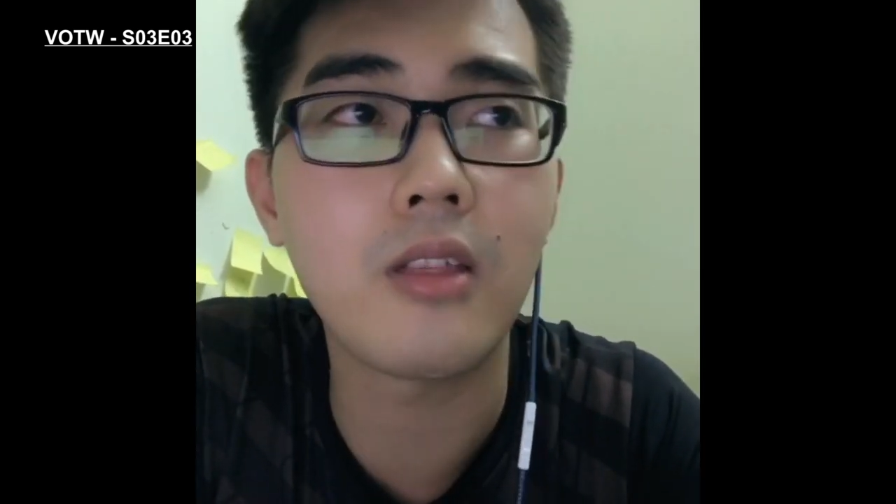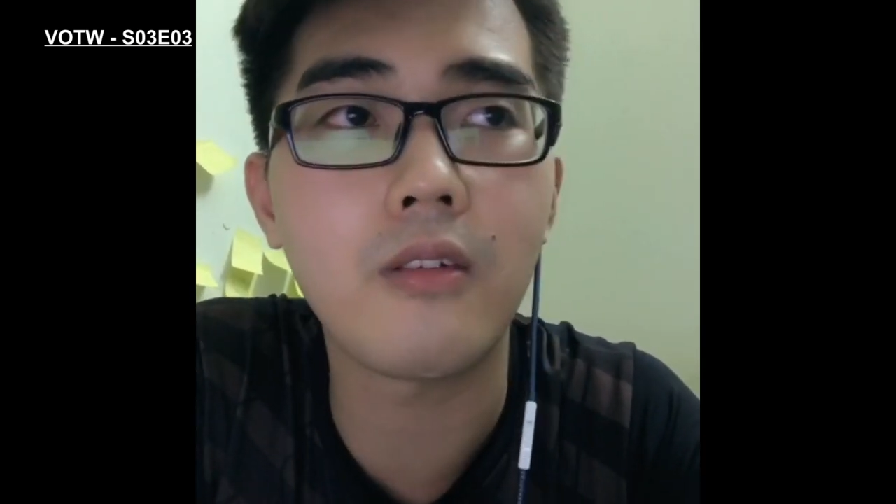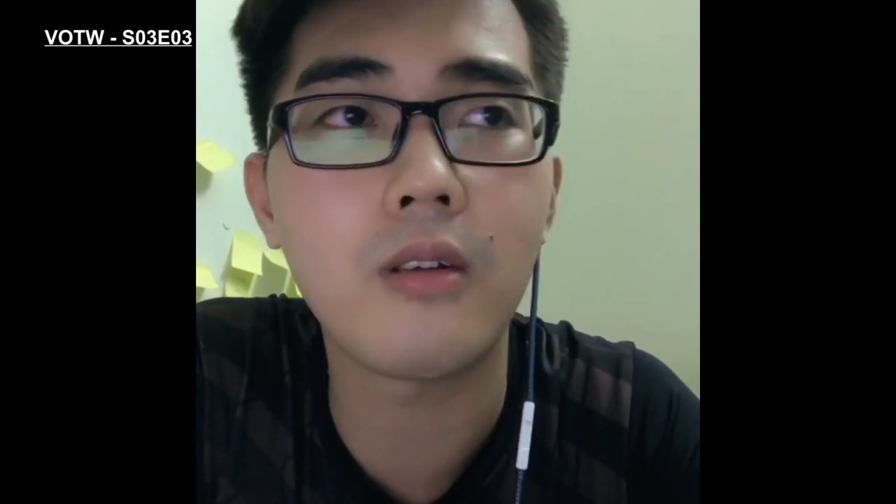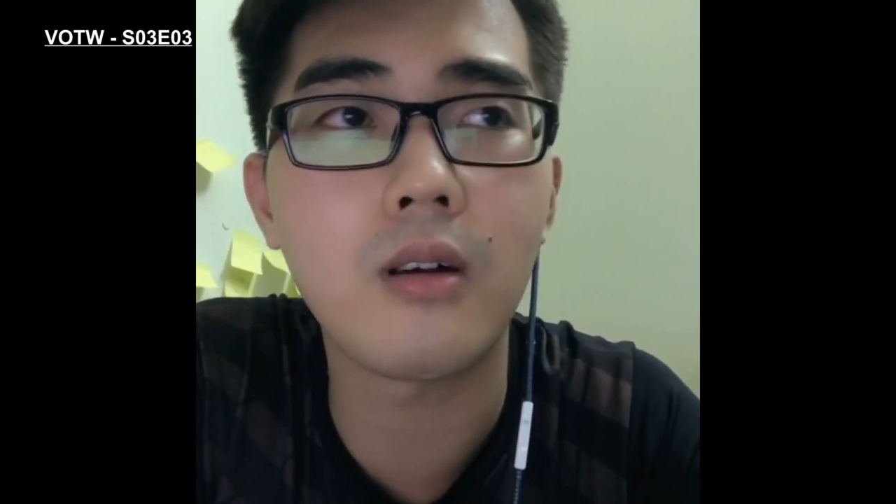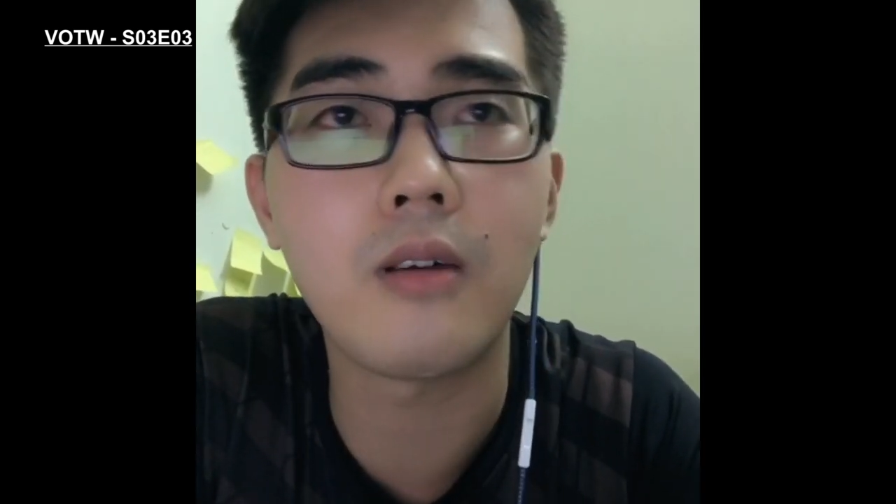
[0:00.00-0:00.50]

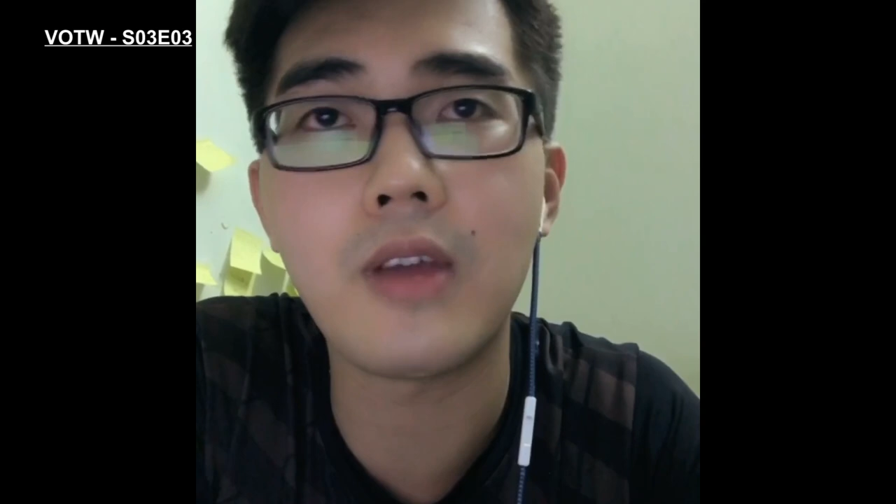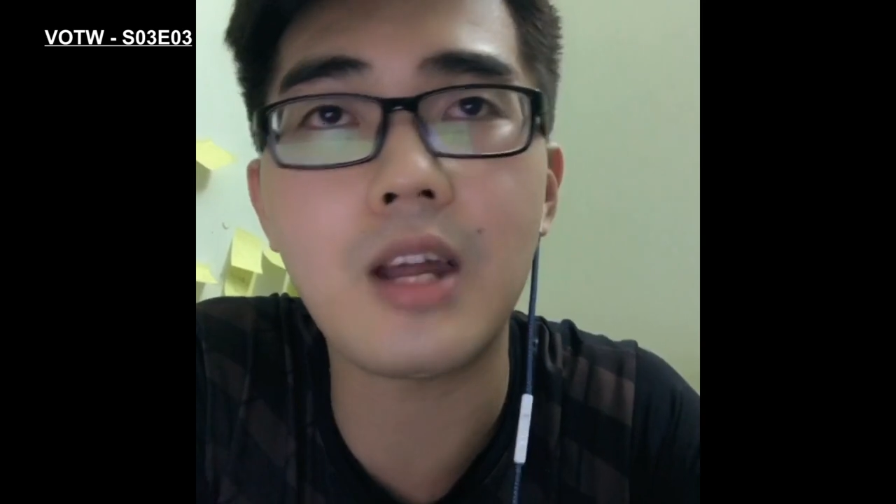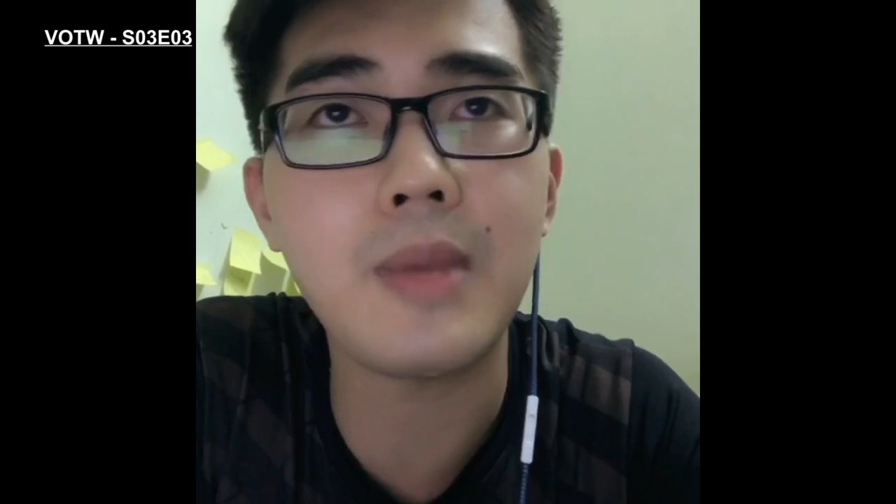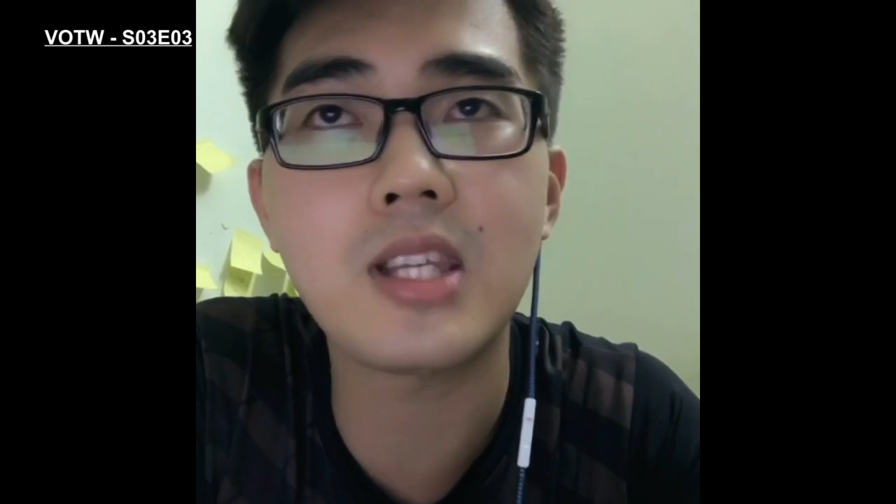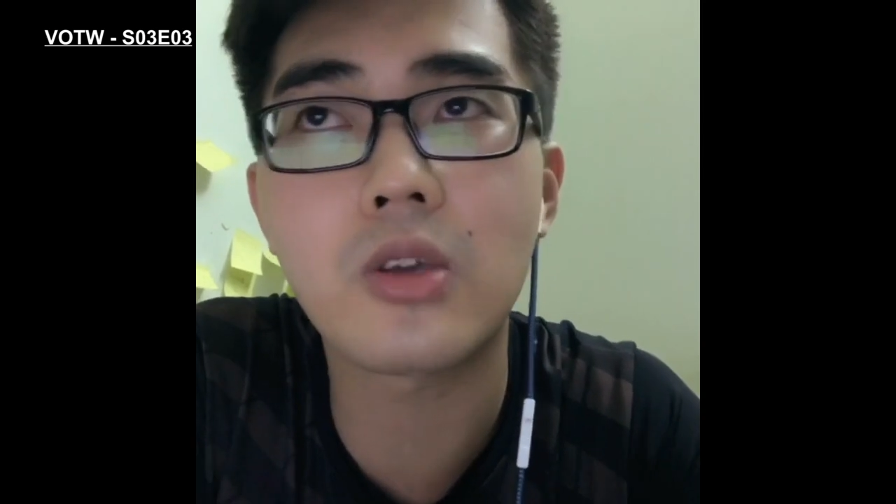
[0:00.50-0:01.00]
the uh,
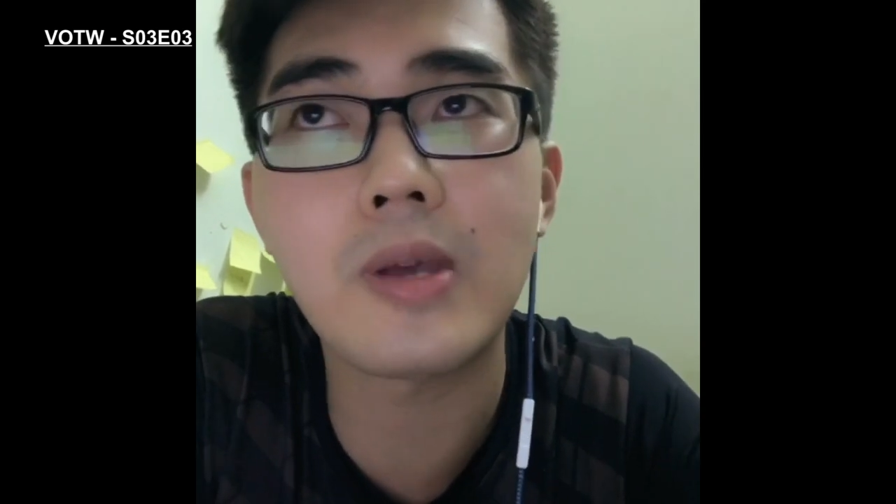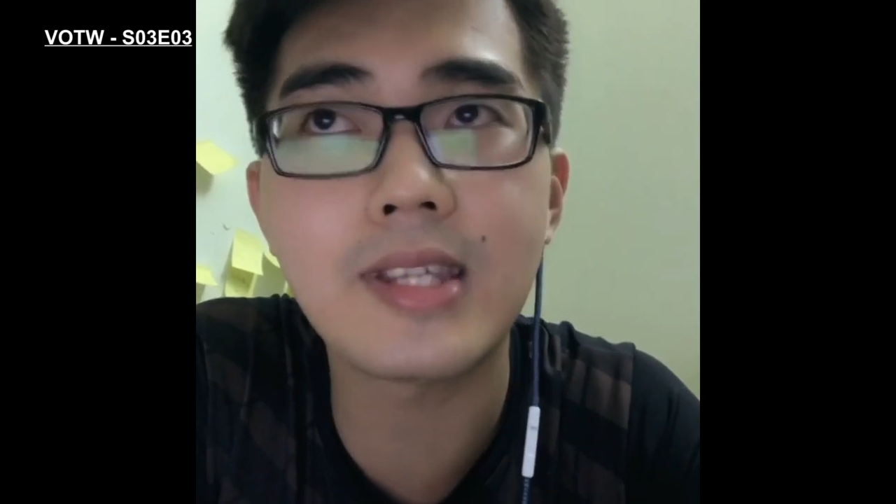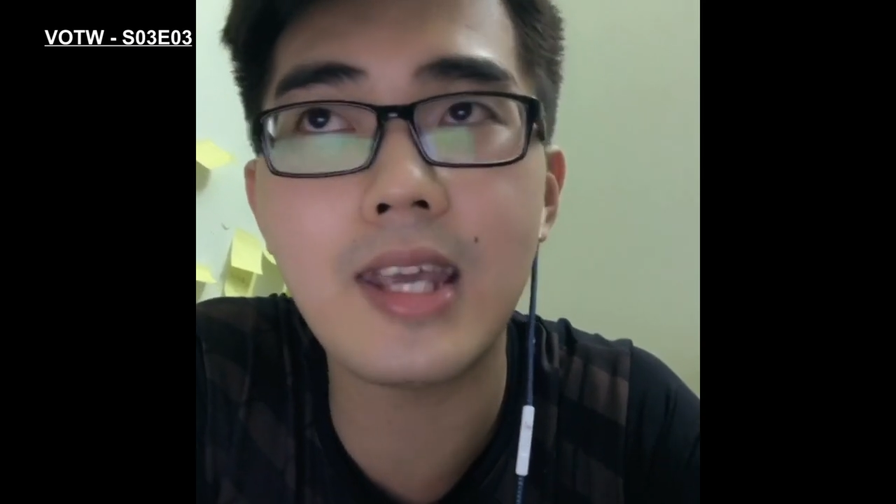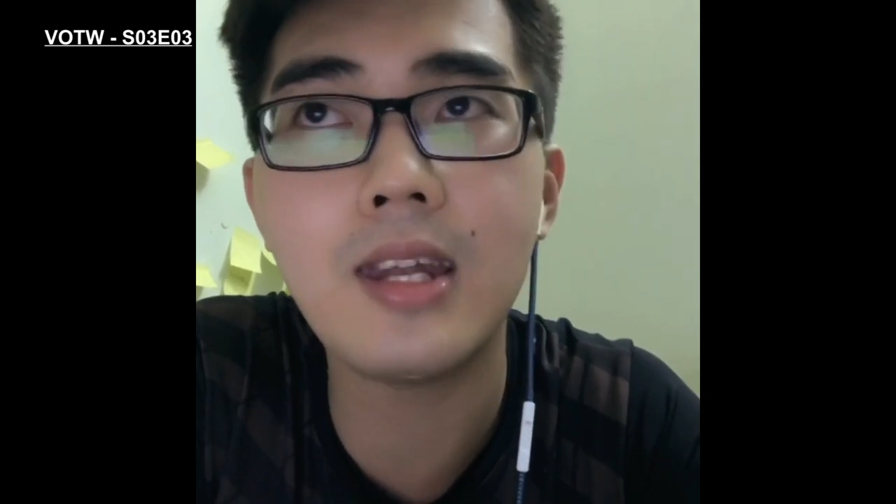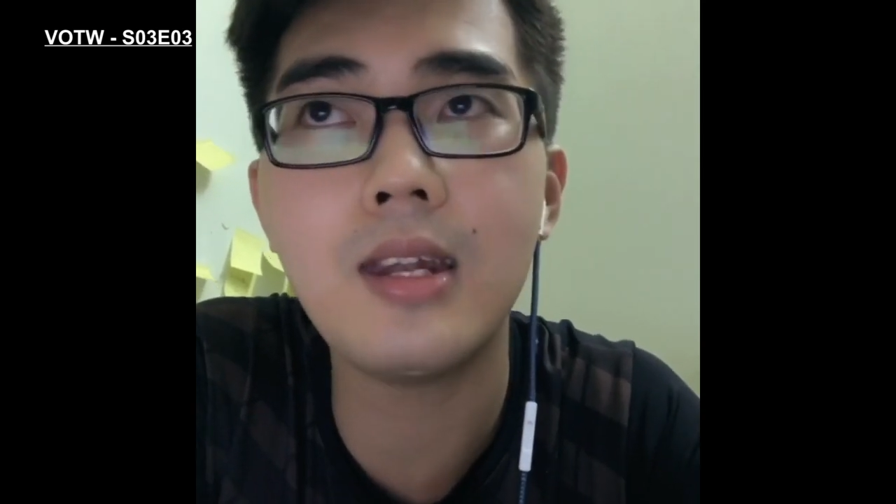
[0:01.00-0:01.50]
Vietnamese
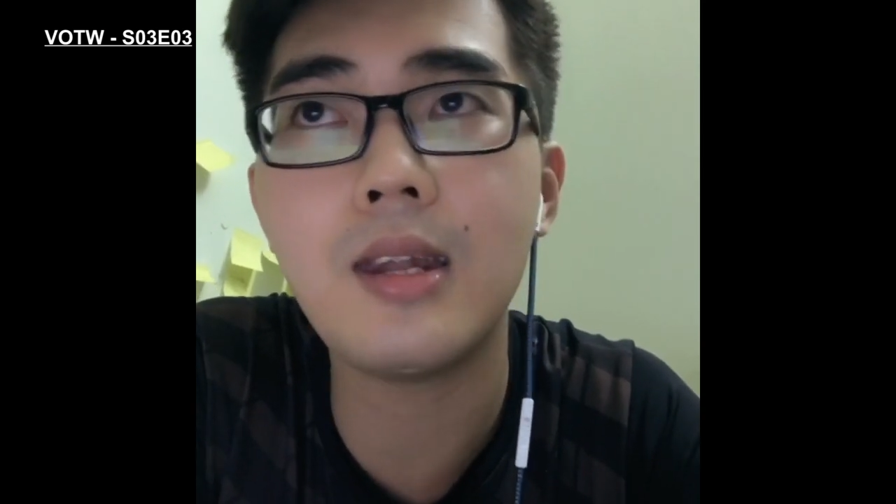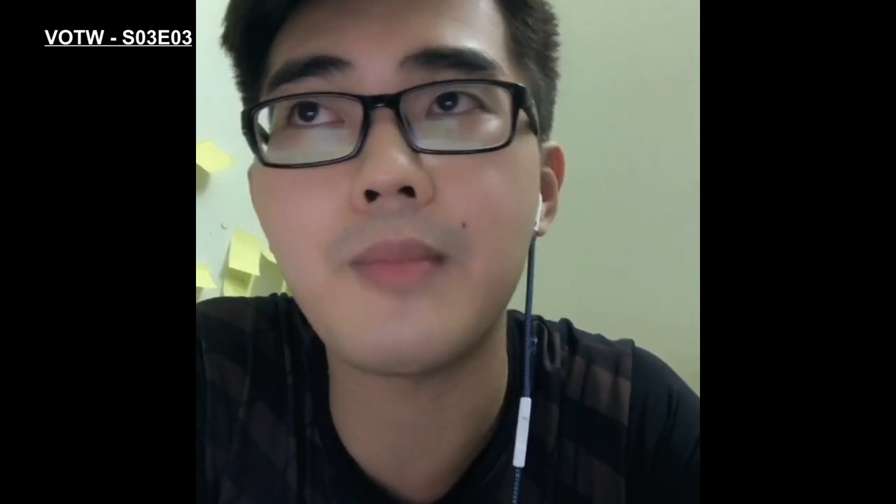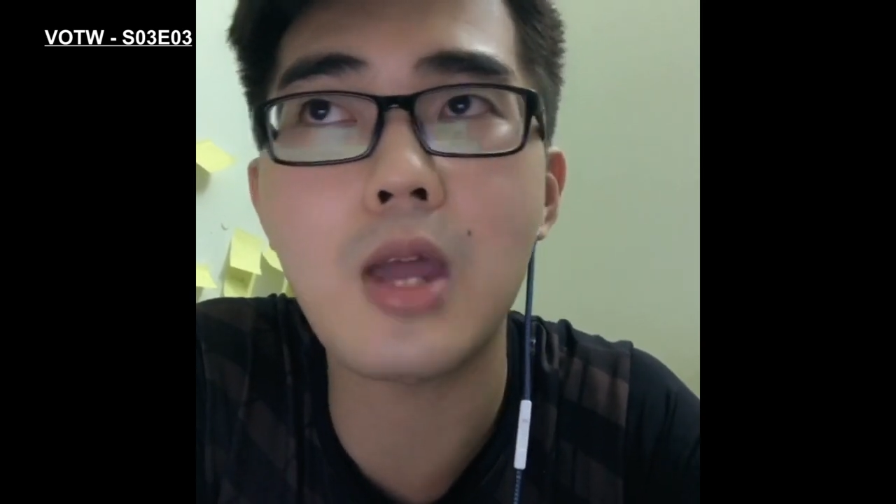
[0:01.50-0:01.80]
cuisine,